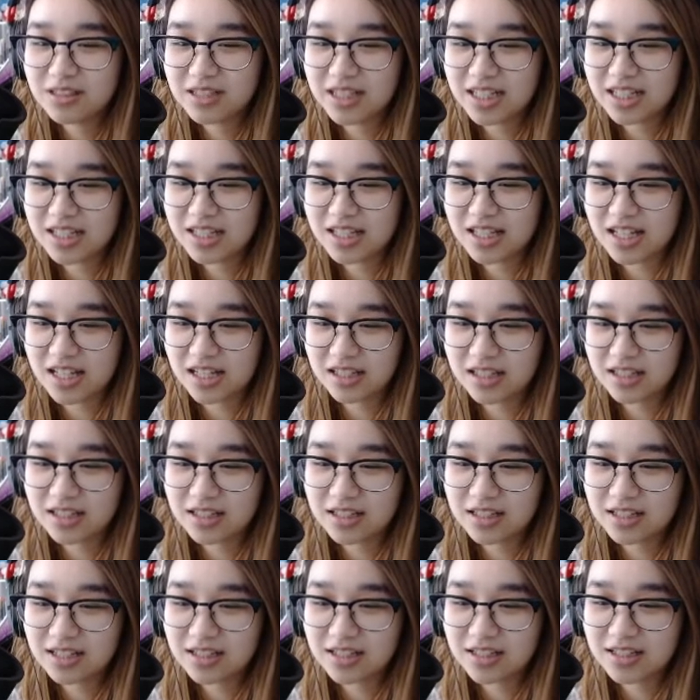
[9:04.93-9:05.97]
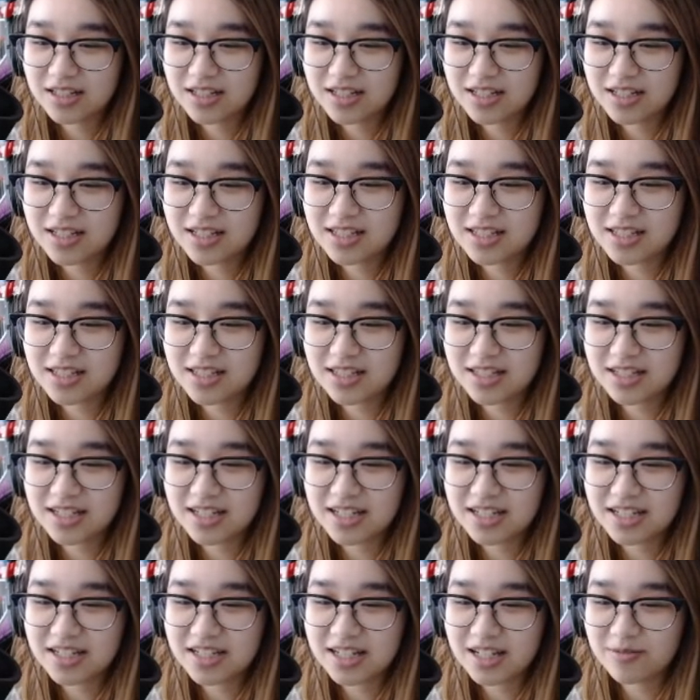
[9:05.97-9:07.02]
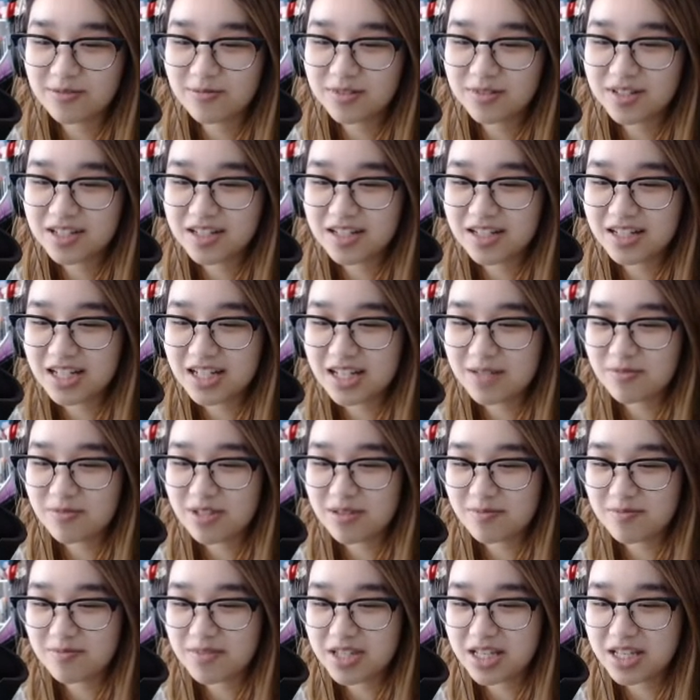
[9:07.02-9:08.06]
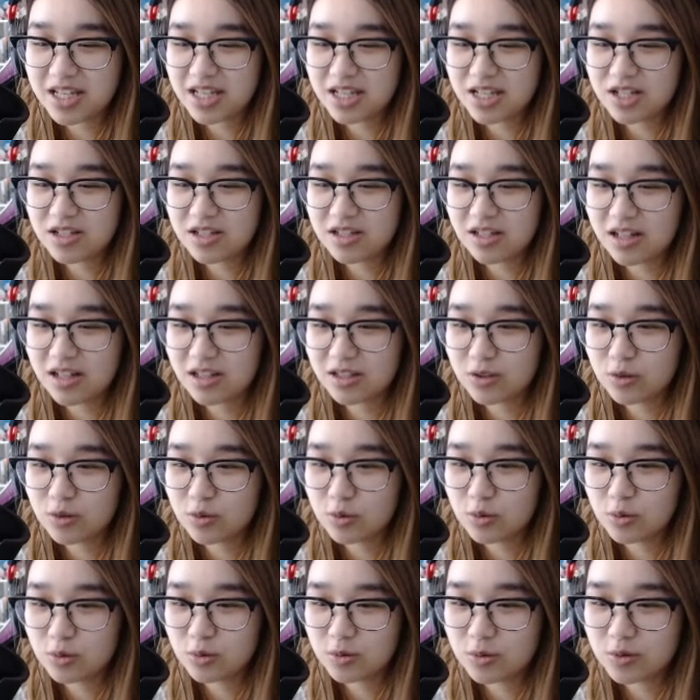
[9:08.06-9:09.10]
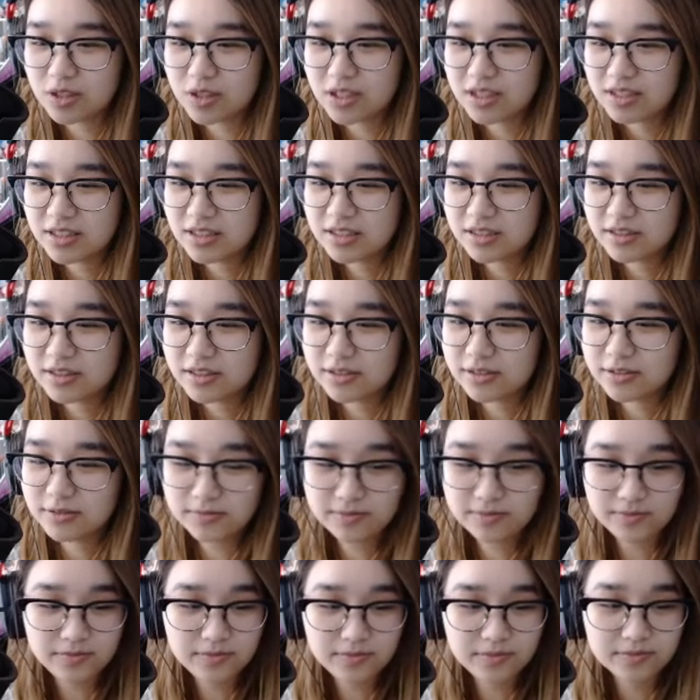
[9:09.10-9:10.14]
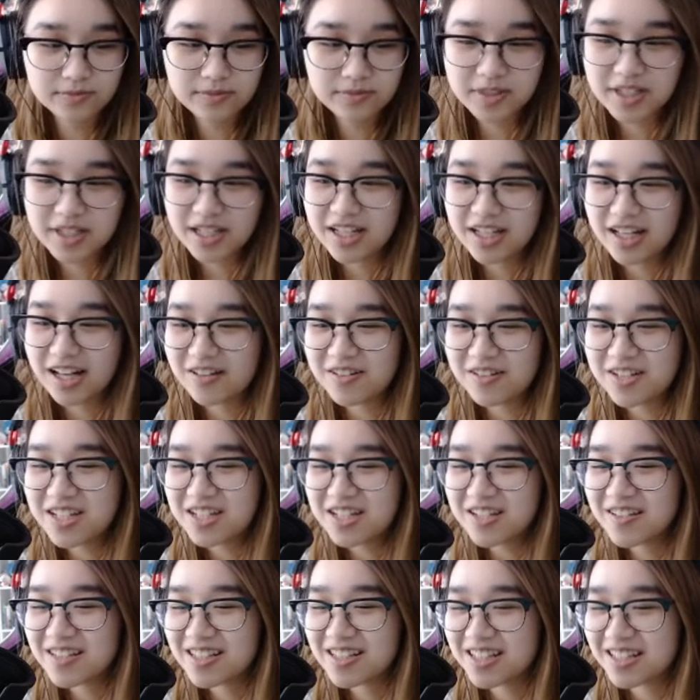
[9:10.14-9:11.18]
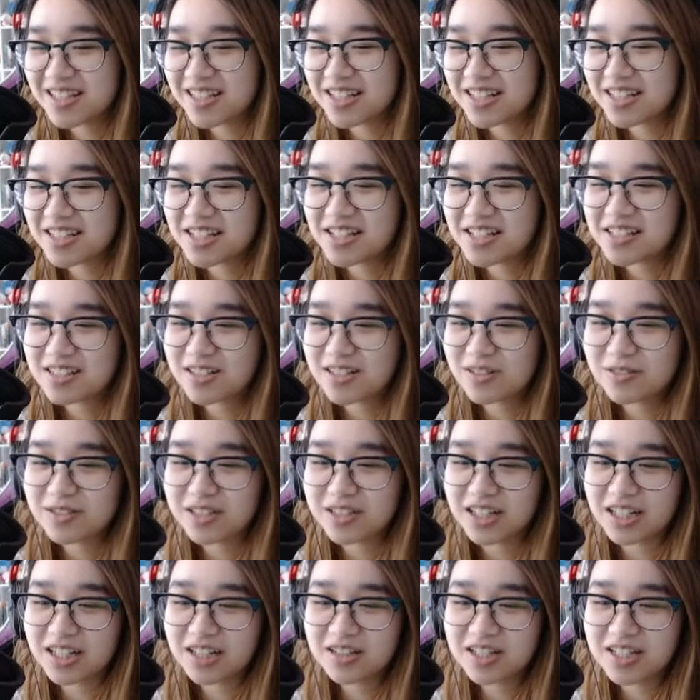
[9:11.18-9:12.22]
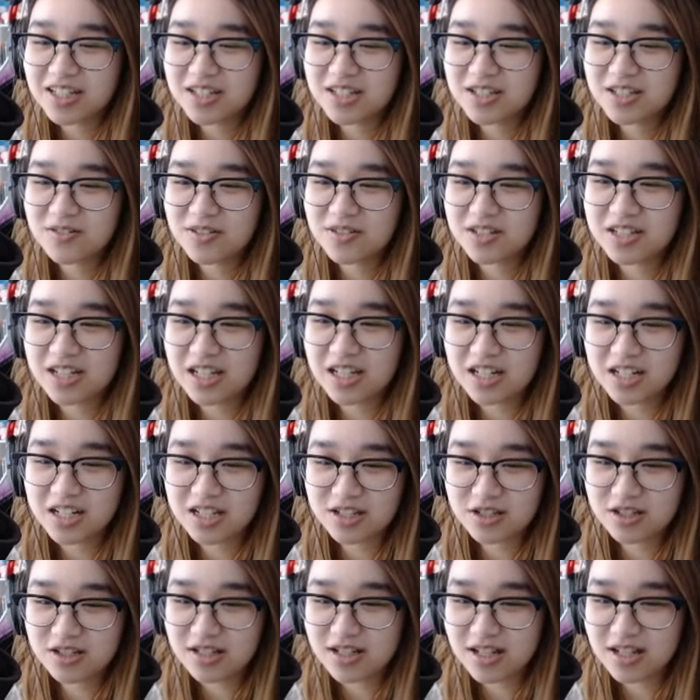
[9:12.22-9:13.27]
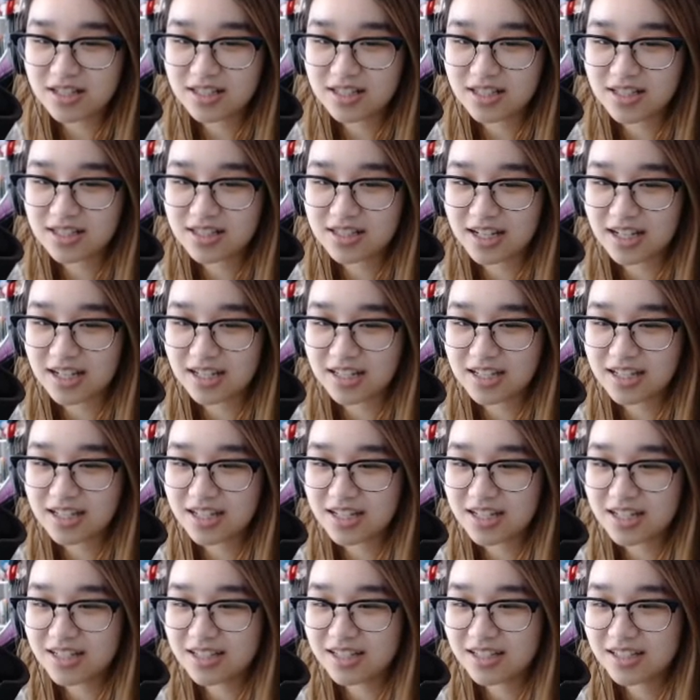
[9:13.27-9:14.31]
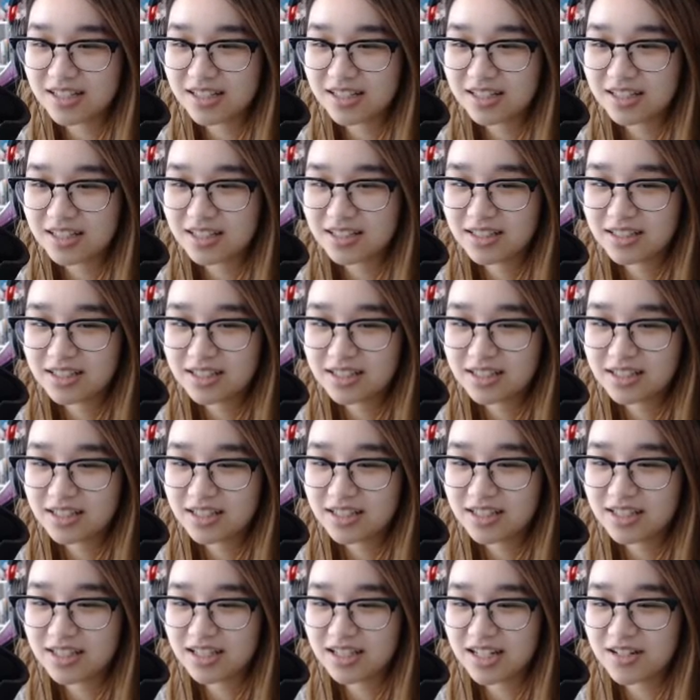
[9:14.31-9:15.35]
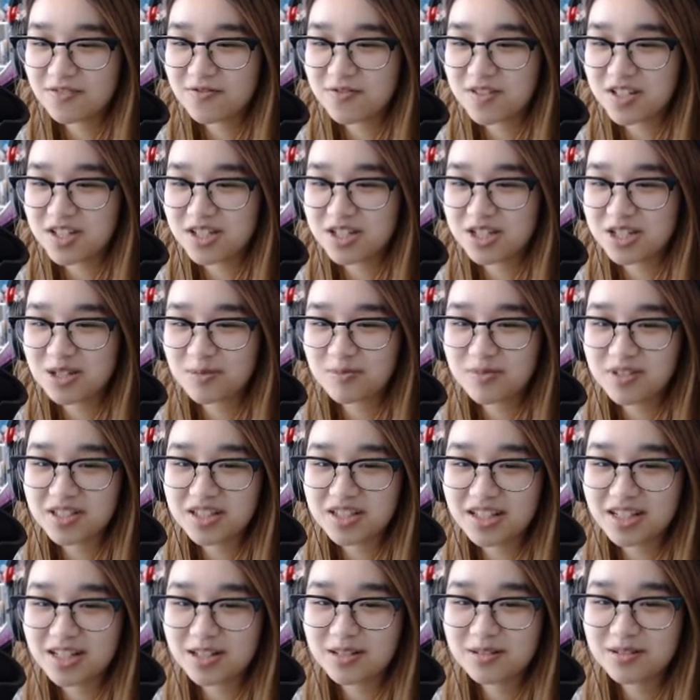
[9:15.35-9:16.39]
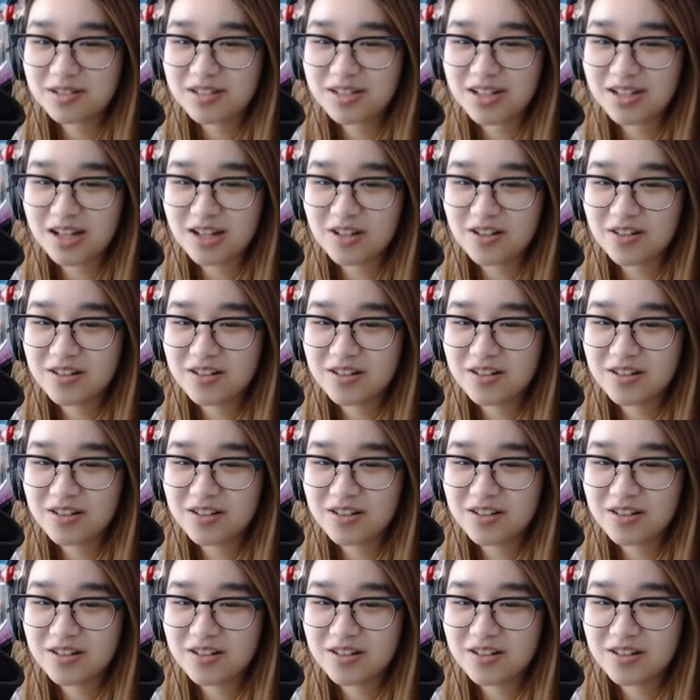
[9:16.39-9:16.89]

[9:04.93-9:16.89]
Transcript: I think. Is the nickname. We're gonna name it Minchaco. But yeah, how are you doing today, Taser? Hold on, I'll get you a shout out in just a second. Can I fit Chip in there? No.